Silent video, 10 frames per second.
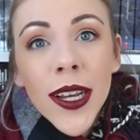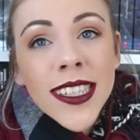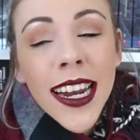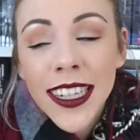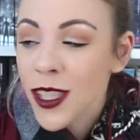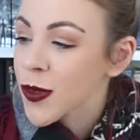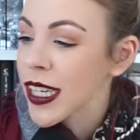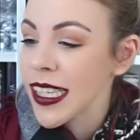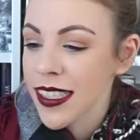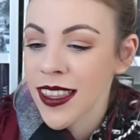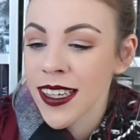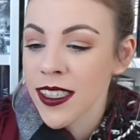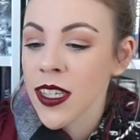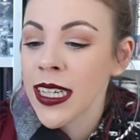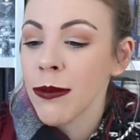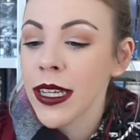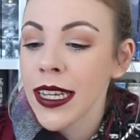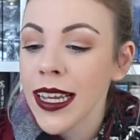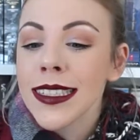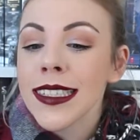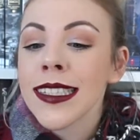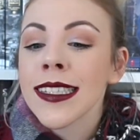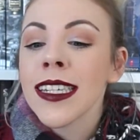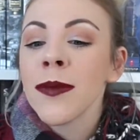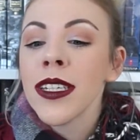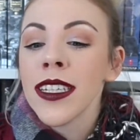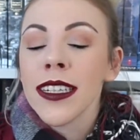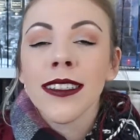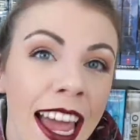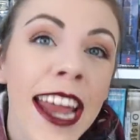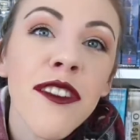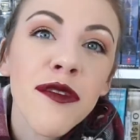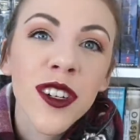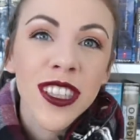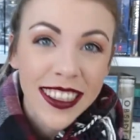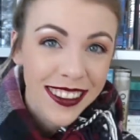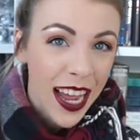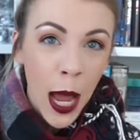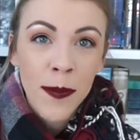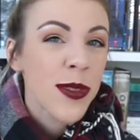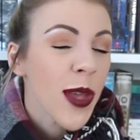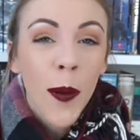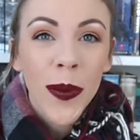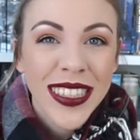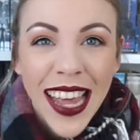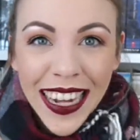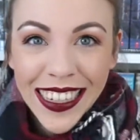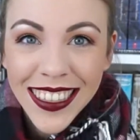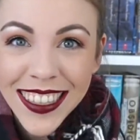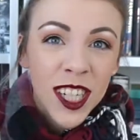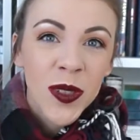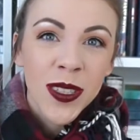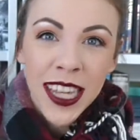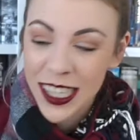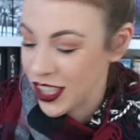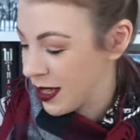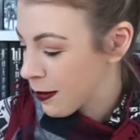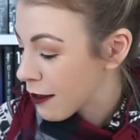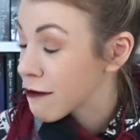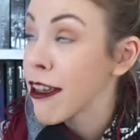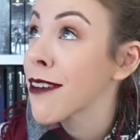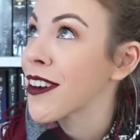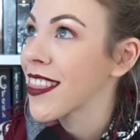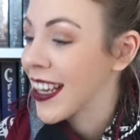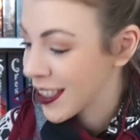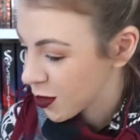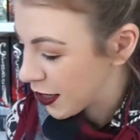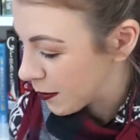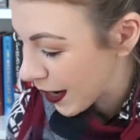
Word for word: excited to read this. I think it's gonna be steamy and hateful, and I'm so excited. Sexual tension, my favorite thing to read